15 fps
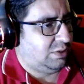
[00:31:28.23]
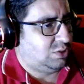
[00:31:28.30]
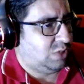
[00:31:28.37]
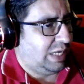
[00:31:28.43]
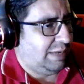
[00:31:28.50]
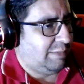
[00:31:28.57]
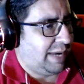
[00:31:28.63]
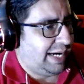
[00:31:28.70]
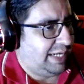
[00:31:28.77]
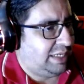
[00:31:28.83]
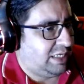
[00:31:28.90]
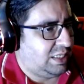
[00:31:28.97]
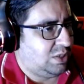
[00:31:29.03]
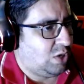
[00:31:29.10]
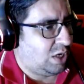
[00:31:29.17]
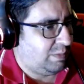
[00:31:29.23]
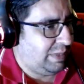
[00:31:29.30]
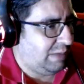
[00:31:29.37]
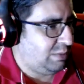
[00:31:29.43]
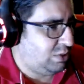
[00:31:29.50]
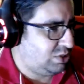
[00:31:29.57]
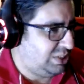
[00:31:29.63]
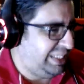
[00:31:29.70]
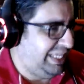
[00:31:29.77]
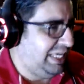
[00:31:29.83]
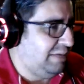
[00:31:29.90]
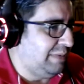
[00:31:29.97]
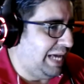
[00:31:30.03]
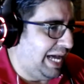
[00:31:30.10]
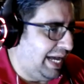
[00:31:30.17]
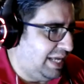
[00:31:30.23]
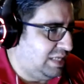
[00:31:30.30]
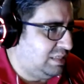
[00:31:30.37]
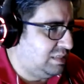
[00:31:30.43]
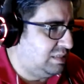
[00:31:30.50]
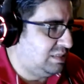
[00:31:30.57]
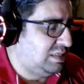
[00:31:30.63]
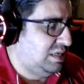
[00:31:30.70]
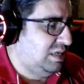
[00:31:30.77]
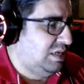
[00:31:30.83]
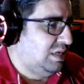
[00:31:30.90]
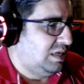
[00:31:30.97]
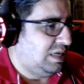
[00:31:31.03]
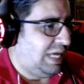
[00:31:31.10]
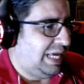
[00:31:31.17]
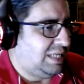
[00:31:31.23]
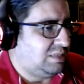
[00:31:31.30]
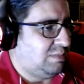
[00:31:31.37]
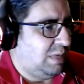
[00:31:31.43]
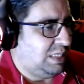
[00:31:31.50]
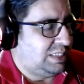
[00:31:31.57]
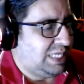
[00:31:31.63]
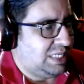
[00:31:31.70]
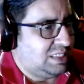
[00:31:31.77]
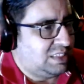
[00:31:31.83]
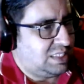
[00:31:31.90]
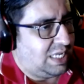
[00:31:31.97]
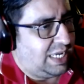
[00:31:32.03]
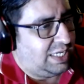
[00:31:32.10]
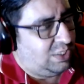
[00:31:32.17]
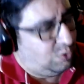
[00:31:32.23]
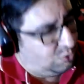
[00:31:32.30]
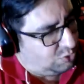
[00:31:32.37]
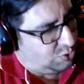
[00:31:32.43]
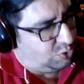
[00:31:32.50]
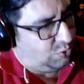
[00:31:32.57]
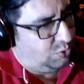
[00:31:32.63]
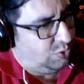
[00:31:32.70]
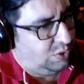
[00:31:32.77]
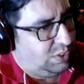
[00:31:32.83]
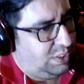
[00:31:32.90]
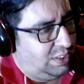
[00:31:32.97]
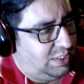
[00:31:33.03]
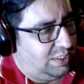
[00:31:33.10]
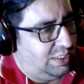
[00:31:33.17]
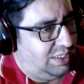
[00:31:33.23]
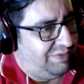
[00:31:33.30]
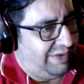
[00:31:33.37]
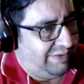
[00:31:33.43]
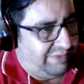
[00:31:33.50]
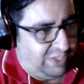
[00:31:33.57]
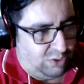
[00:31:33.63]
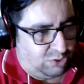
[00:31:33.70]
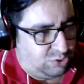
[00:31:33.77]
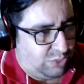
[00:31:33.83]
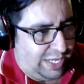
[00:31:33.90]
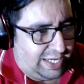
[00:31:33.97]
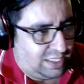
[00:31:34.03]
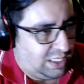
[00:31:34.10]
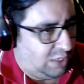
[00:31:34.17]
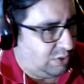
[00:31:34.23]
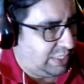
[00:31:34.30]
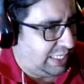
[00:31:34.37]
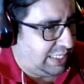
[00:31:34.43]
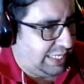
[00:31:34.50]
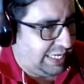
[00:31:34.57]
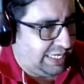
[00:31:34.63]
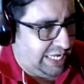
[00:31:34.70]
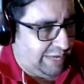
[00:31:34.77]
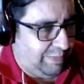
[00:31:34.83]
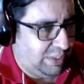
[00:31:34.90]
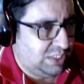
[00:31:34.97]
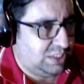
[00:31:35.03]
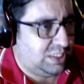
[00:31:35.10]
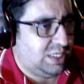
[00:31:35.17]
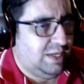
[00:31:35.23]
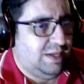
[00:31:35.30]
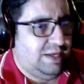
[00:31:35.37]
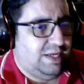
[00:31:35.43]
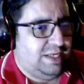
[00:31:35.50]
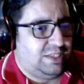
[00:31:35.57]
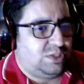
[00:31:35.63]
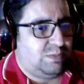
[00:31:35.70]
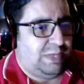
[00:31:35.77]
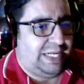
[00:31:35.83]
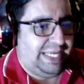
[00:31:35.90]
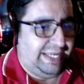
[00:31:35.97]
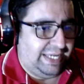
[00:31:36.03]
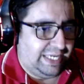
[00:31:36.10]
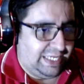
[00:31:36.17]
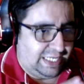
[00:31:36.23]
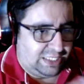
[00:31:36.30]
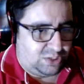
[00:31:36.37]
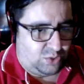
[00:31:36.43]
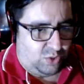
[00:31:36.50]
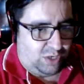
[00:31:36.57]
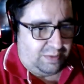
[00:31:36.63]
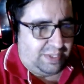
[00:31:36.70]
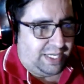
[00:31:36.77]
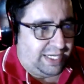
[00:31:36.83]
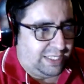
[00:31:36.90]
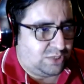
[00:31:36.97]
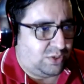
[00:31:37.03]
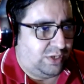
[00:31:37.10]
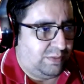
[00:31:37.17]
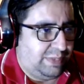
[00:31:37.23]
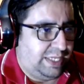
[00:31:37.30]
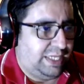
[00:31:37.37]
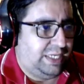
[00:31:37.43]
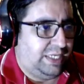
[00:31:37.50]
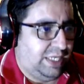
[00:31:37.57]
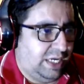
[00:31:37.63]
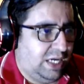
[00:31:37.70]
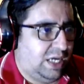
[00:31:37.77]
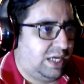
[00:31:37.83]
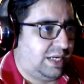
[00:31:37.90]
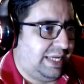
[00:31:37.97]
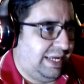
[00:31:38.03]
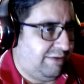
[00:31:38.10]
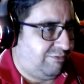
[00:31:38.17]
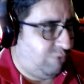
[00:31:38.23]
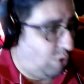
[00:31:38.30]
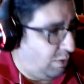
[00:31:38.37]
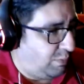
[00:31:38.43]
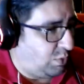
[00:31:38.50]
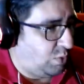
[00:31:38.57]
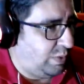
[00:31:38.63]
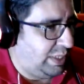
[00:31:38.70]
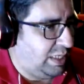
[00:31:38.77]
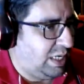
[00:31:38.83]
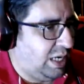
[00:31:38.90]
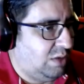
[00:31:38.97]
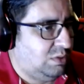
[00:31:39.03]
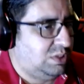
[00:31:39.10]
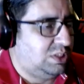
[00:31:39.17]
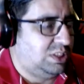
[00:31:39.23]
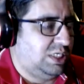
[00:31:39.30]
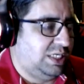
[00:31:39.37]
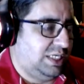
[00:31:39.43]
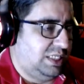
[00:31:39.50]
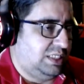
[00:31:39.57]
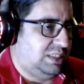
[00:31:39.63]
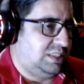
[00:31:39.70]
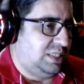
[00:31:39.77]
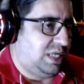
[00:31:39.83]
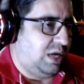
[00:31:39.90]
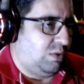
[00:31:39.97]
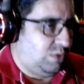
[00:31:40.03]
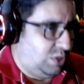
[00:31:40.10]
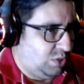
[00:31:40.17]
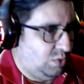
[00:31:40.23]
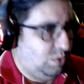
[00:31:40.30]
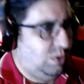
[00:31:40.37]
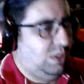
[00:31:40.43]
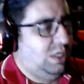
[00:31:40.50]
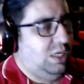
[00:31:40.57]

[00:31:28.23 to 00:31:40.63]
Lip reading: So I might not be able to see him as much as I used to when we used to hang out at Day Gamers. So, but he has told me that he's going to be here for Proving Grounds. It's round two.